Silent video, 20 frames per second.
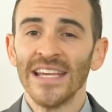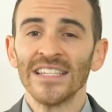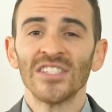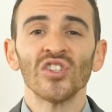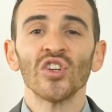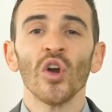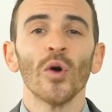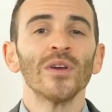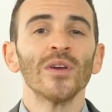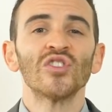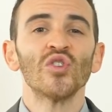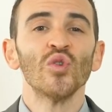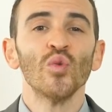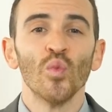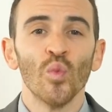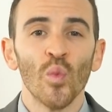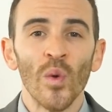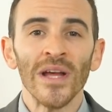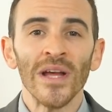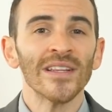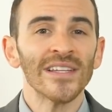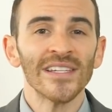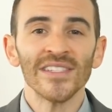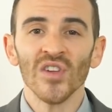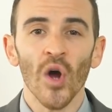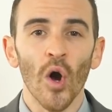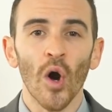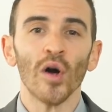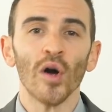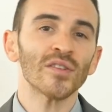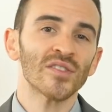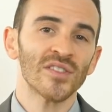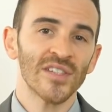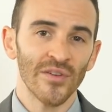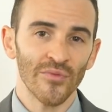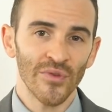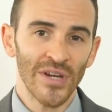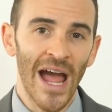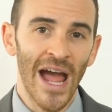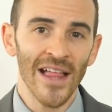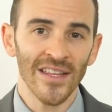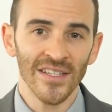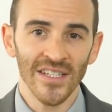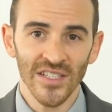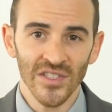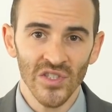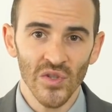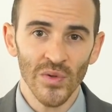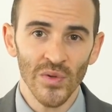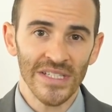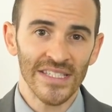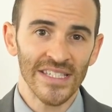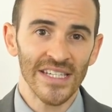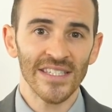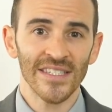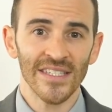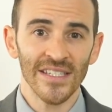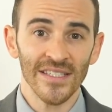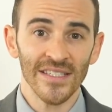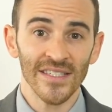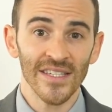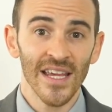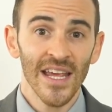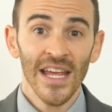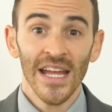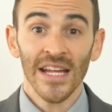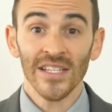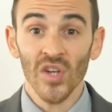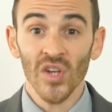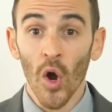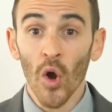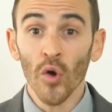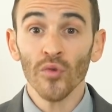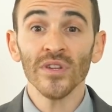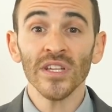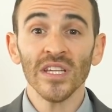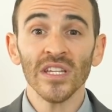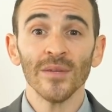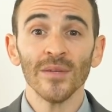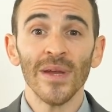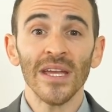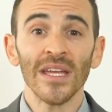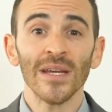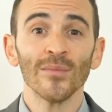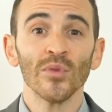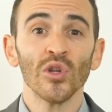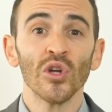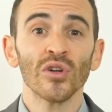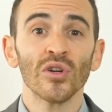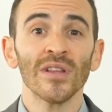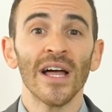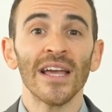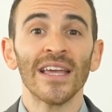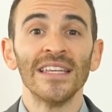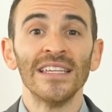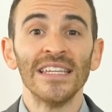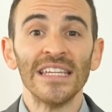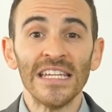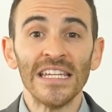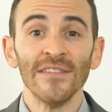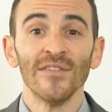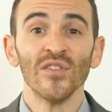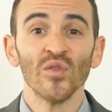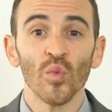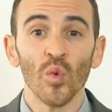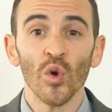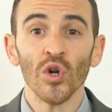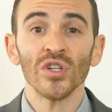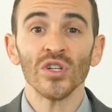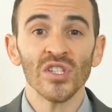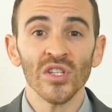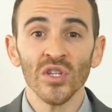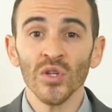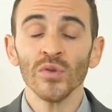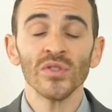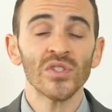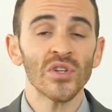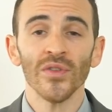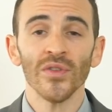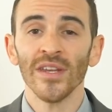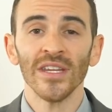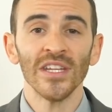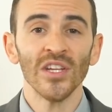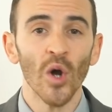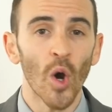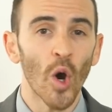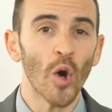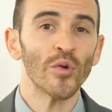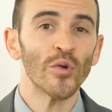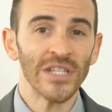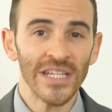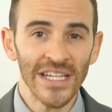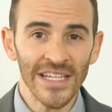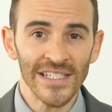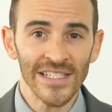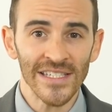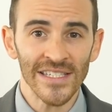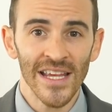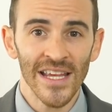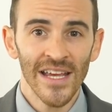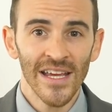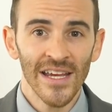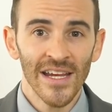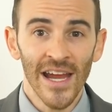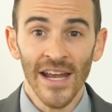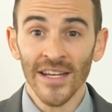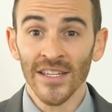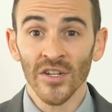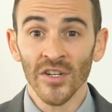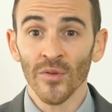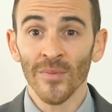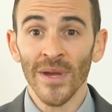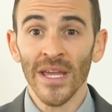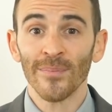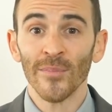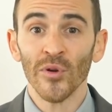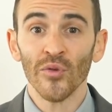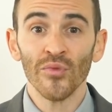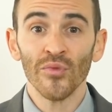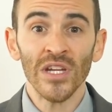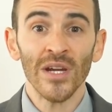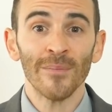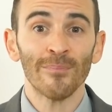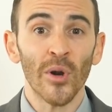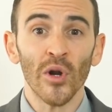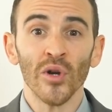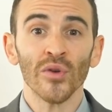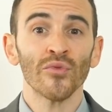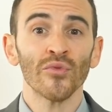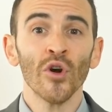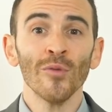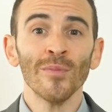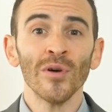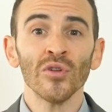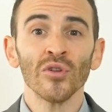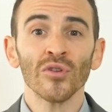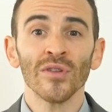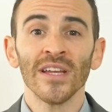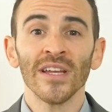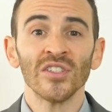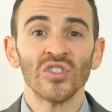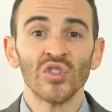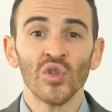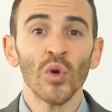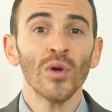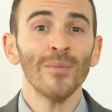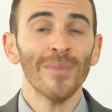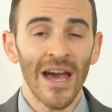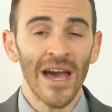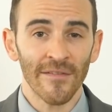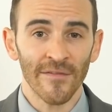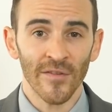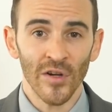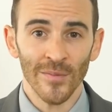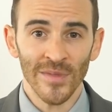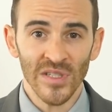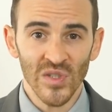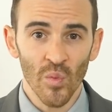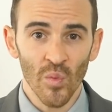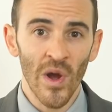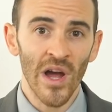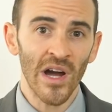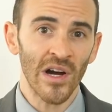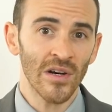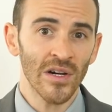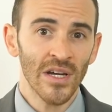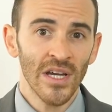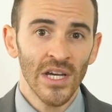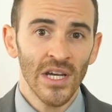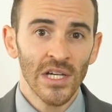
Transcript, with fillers: isn't going to will his alternate reality into existence. It's only to make him look like an even worse loser than he already is, and it'll make Maria Bartiromo look like a doormat for him as well.